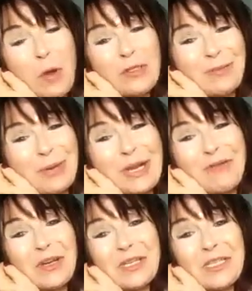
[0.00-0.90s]
possibly
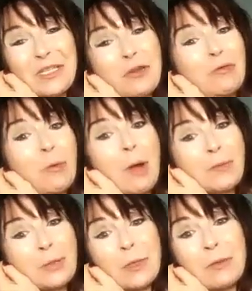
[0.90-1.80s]
even under
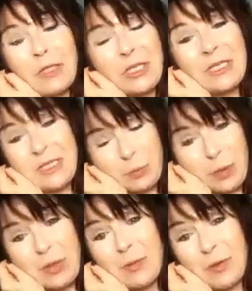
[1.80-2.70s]
neurooptimal, which is the
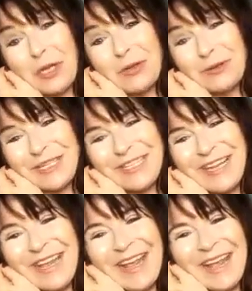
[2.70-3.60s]
one that we used.